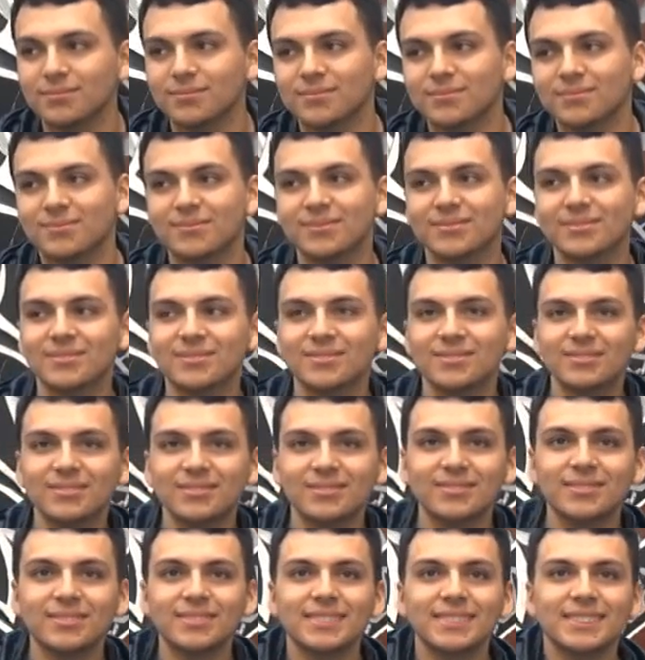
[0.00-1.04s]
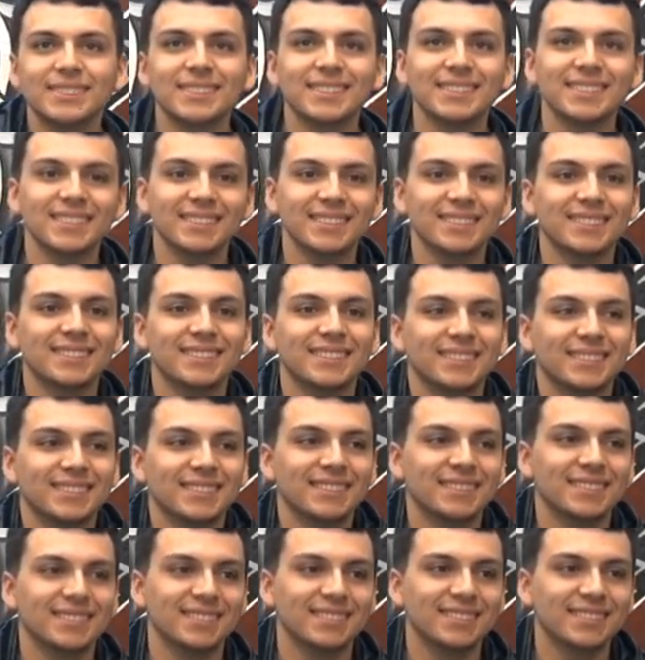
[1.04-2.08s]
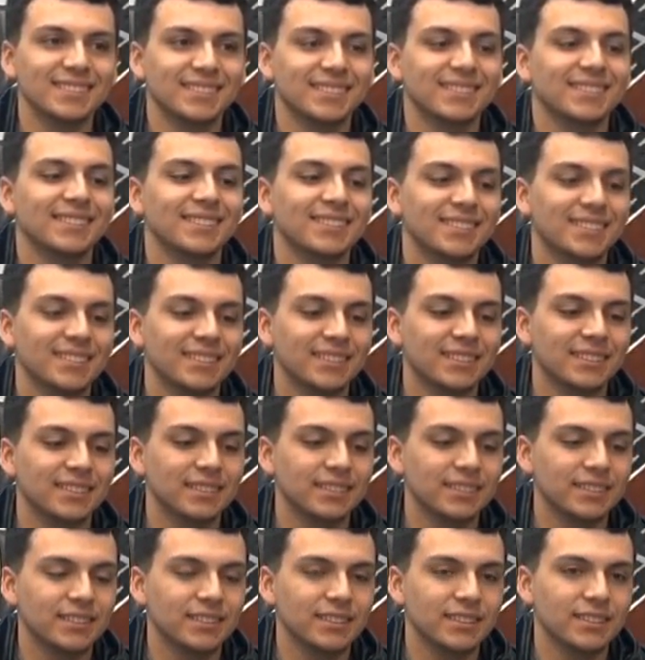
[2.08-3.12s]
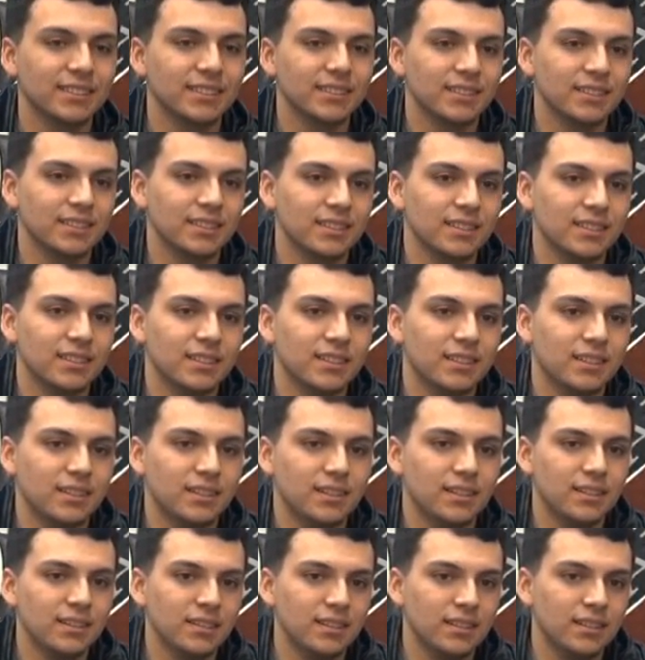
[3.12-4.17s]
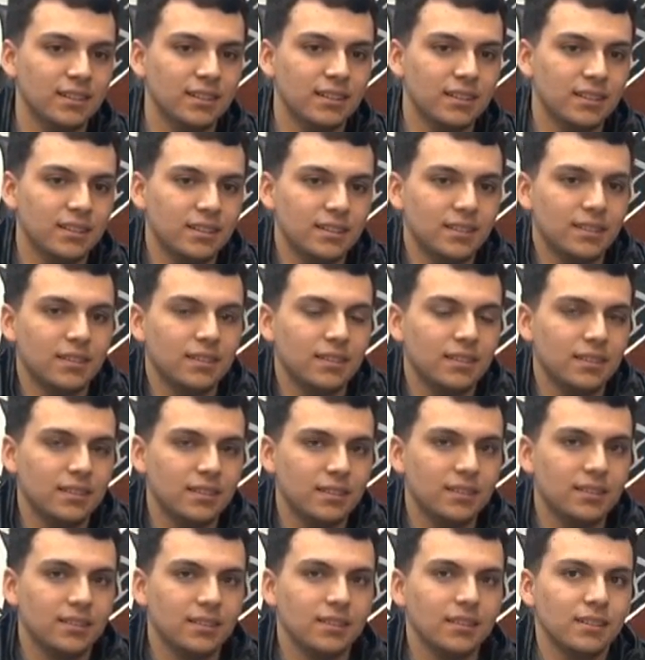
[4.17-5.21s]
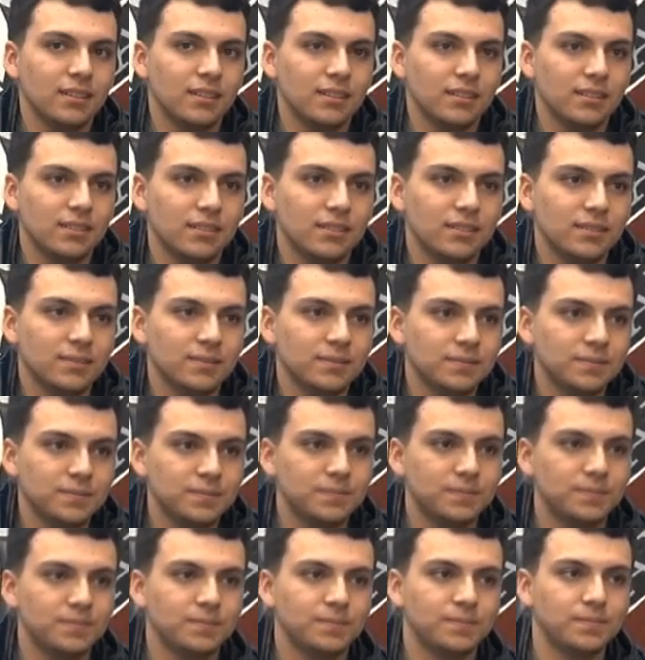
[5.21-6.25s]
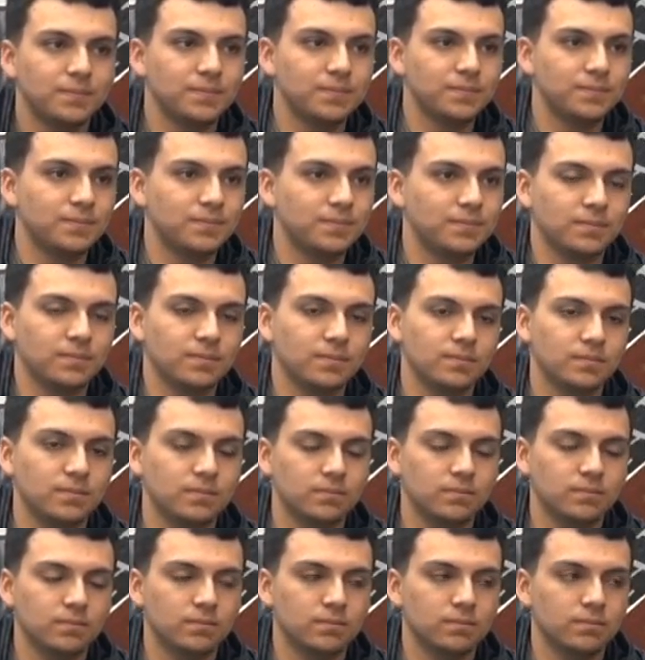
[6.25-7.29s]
[no speech]